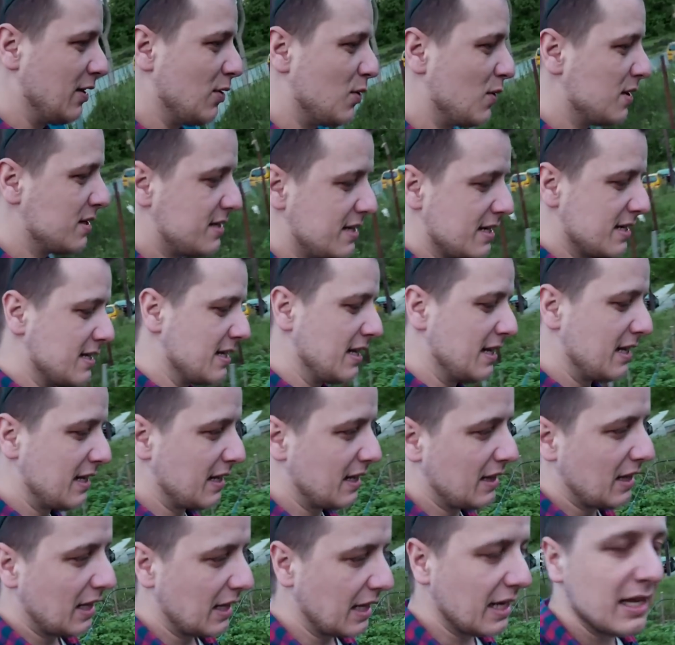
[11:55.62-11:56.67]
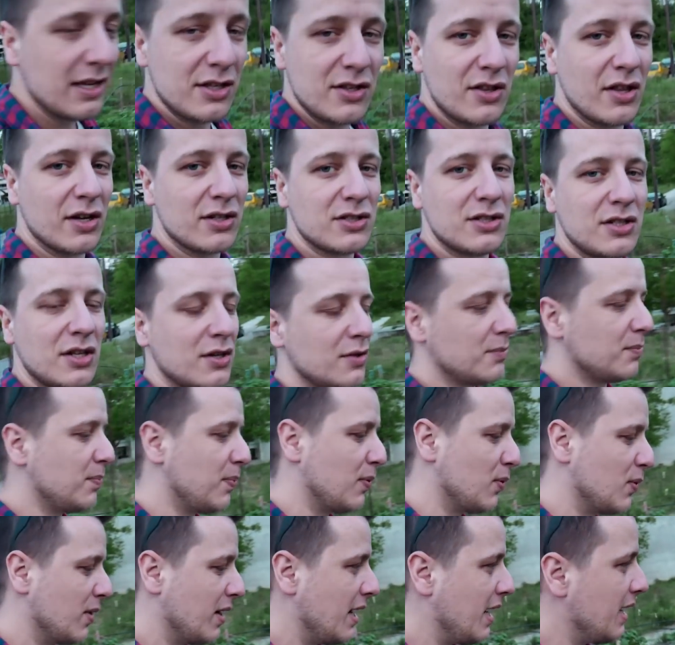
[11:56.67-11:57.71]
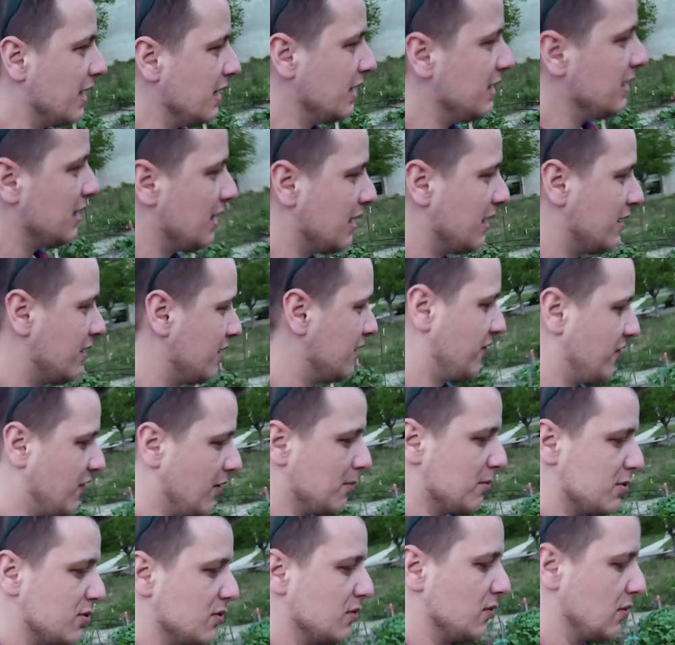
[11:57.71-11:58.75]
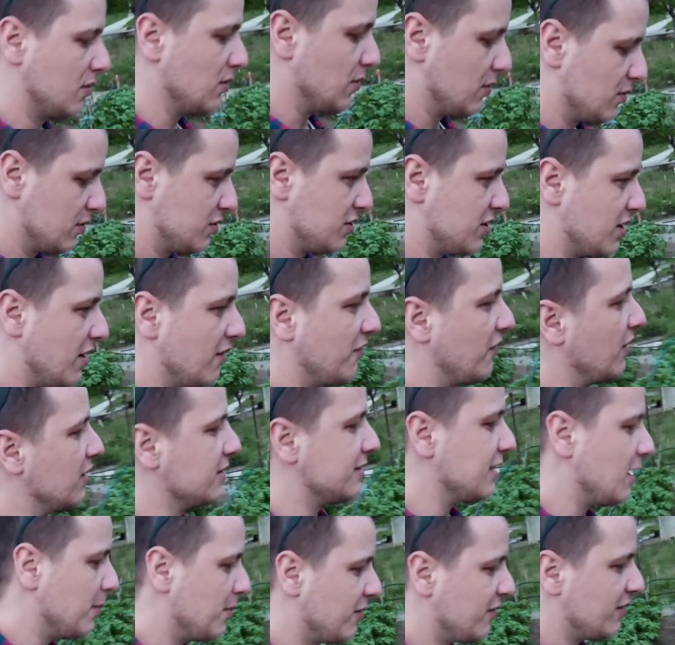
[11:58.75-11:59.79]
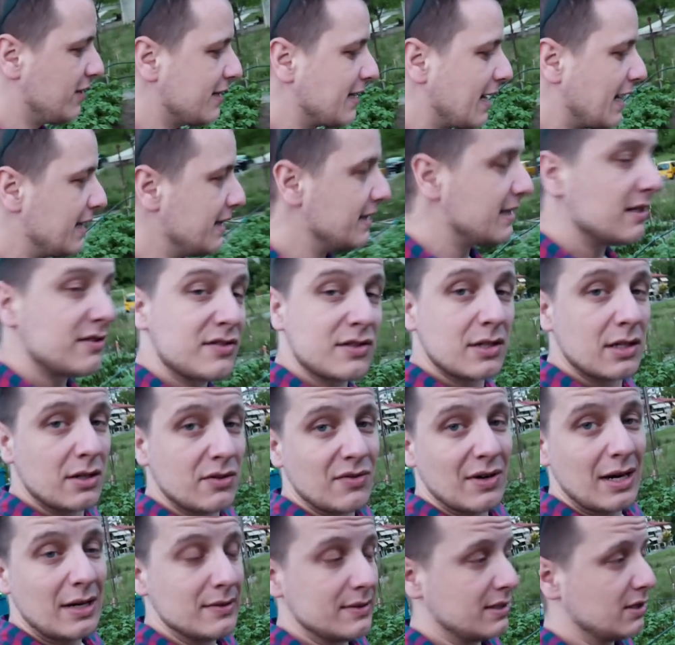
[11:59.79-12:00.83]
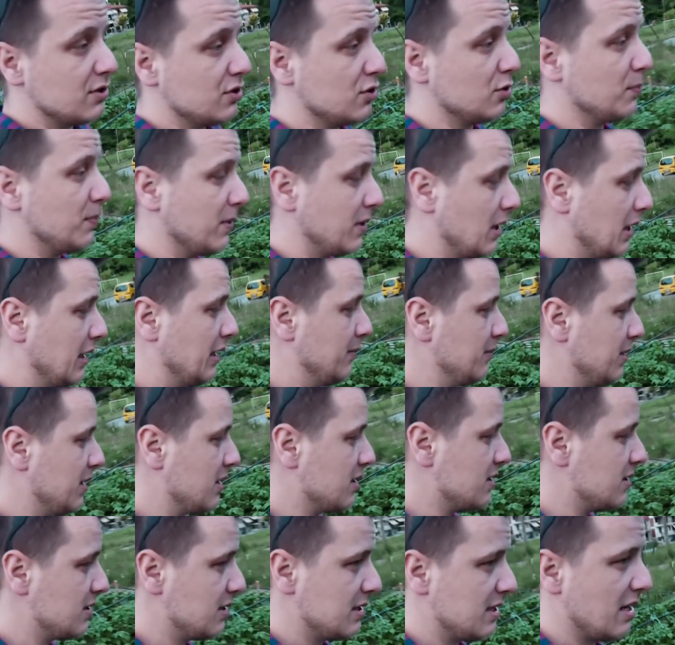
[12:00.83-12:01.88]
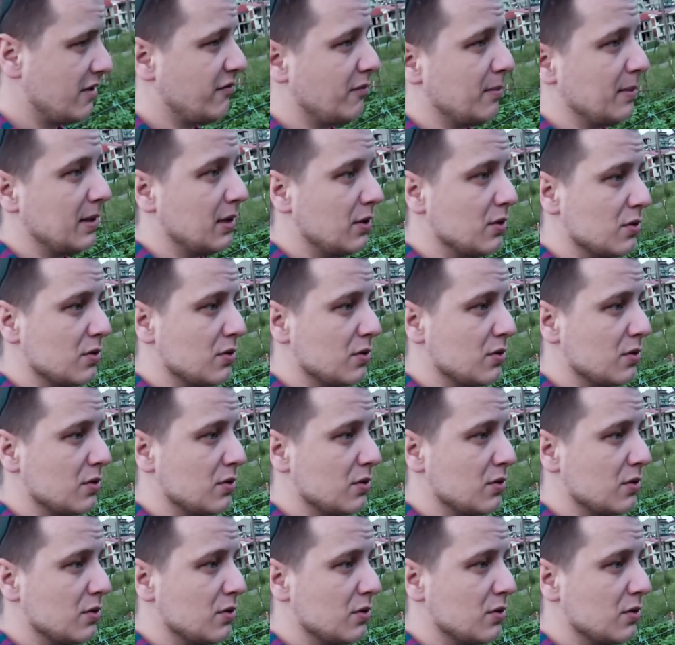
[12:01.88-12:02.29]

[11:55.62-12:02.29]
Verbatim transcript: He always says that, like he does not pour any like pharmaceutical stuff on top of it. And this ground is super clean because it's never been